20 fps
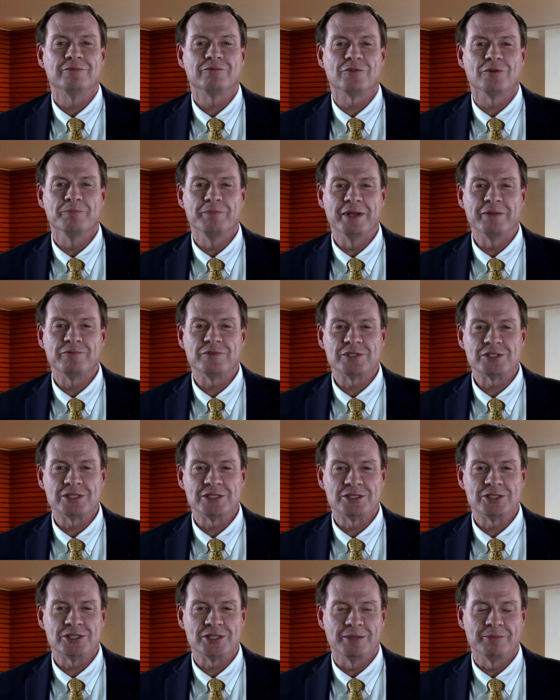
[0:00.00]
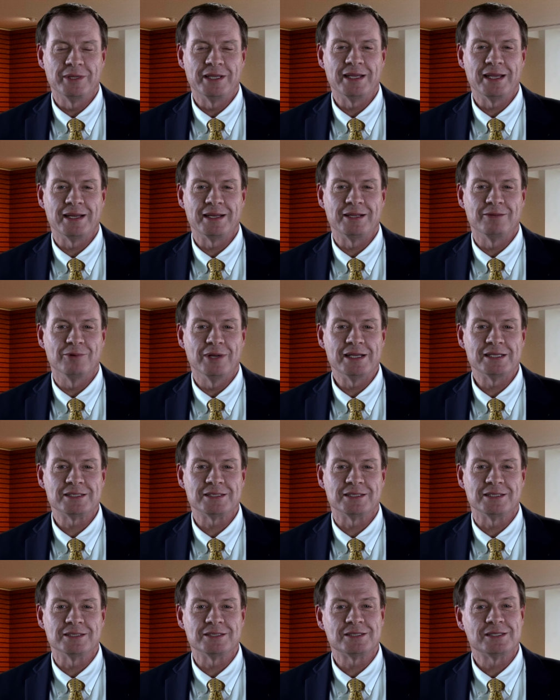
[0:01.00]
for Memphis and Shelby County
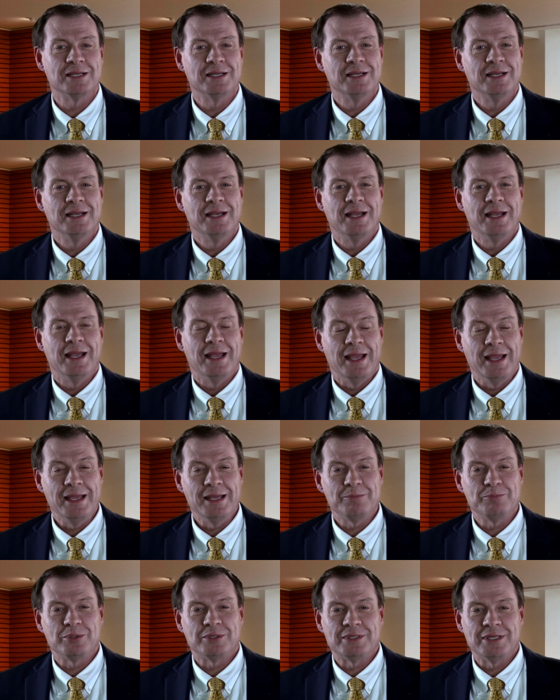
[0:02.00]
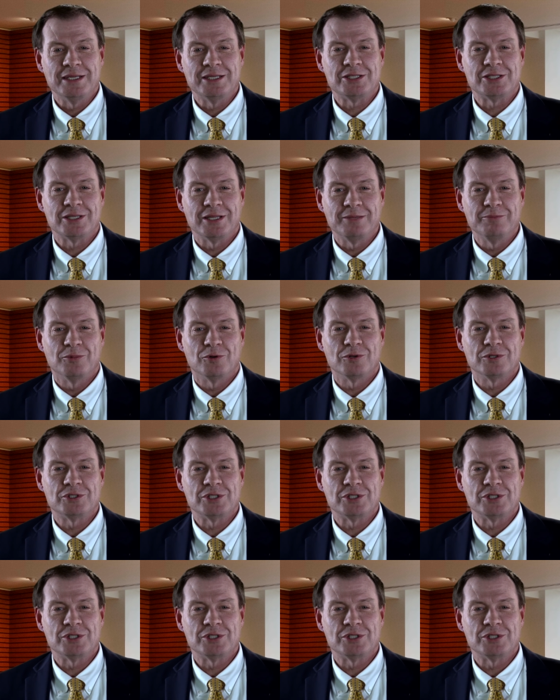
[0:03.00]
residents and potentially more